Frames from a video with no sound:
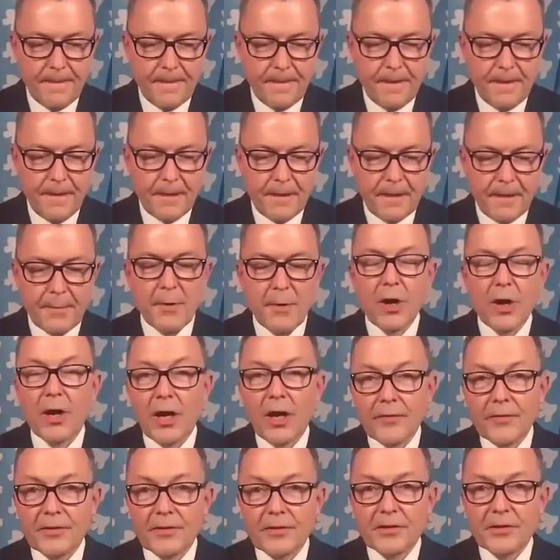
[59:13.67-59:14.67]
Among
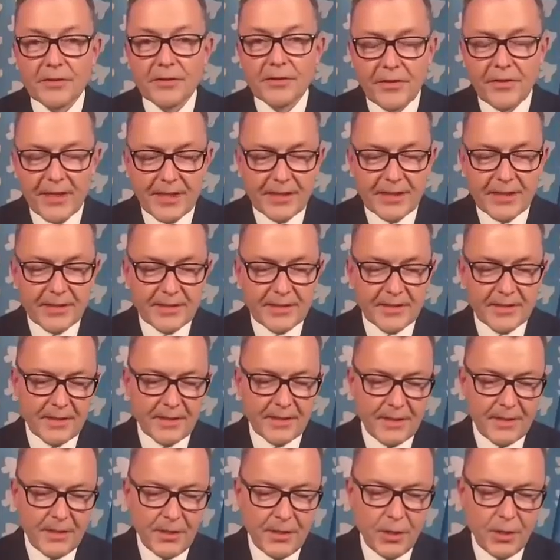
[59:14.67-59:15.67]
other things,
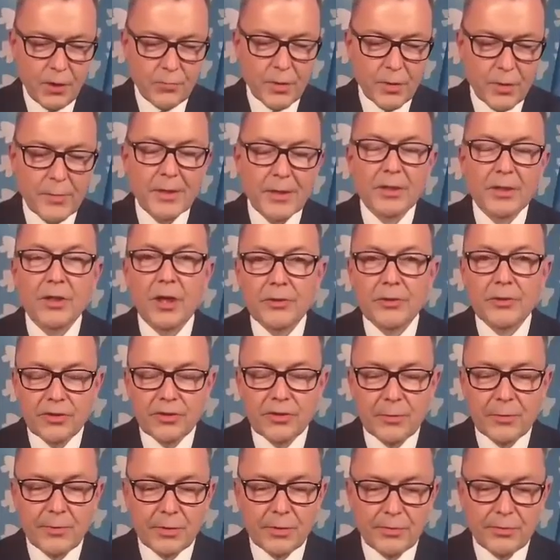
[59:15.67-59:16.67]
we will
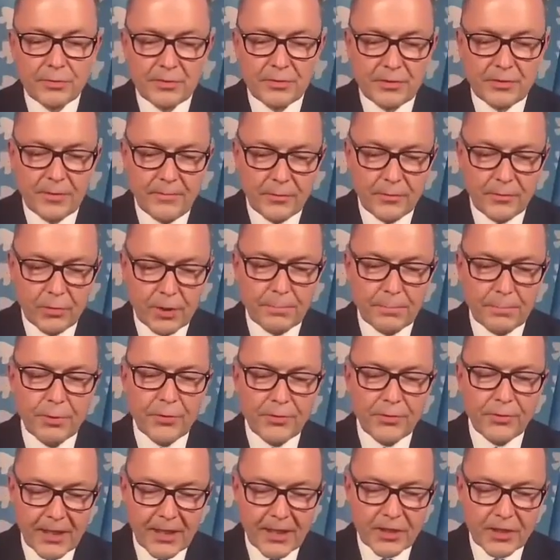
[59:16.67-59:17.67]
contribute to the
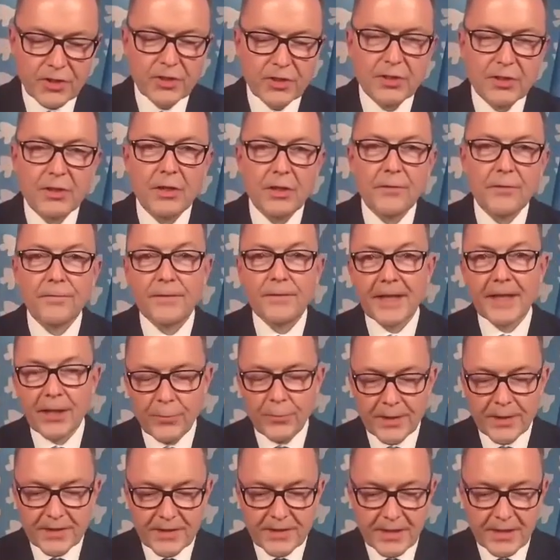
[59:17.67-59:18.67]
protection of
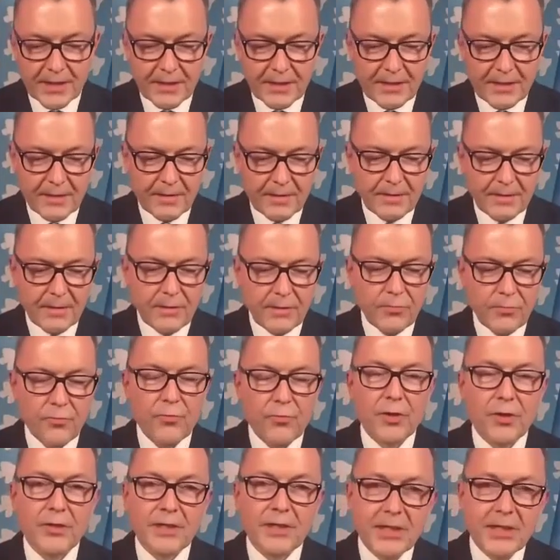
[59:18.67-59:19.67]
linguistic,
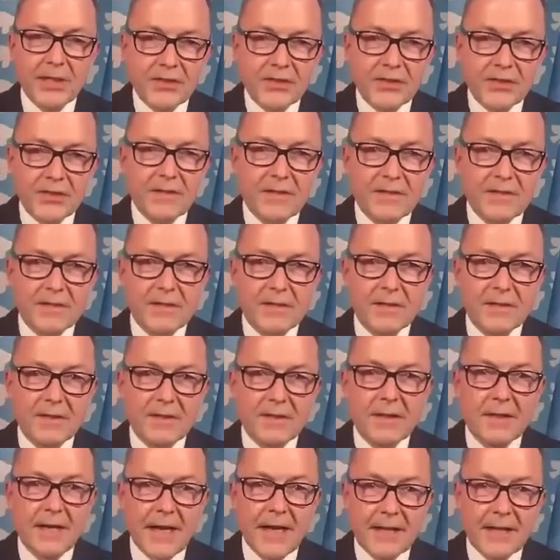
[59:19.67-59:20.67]
religious,
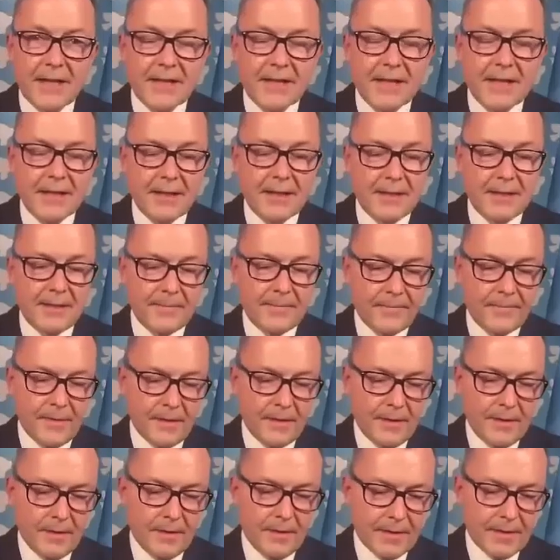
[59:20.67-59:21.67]
ethnic,
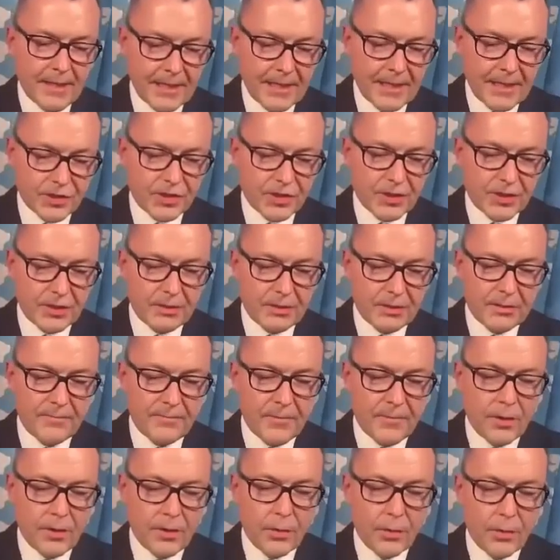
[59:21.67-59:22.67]
national,
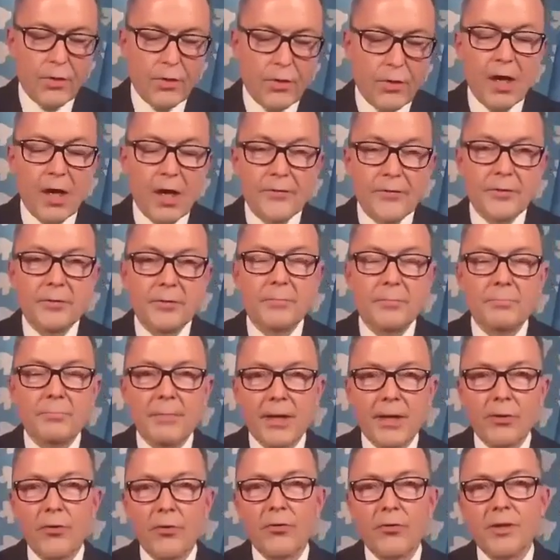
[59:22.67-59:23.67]
or other
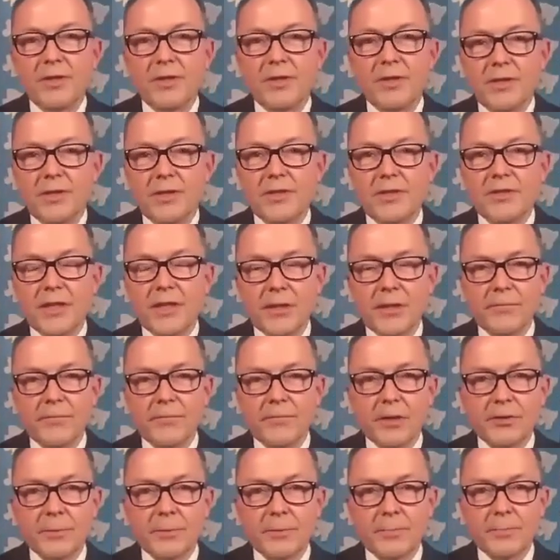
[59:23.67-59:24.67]
minorities and
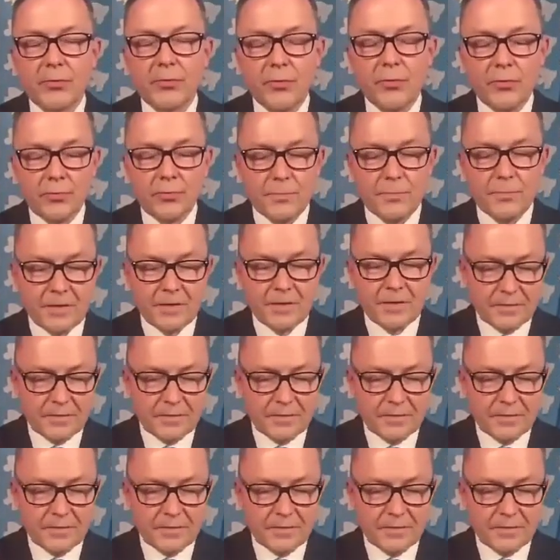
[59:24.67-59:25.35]
vulnerable groups.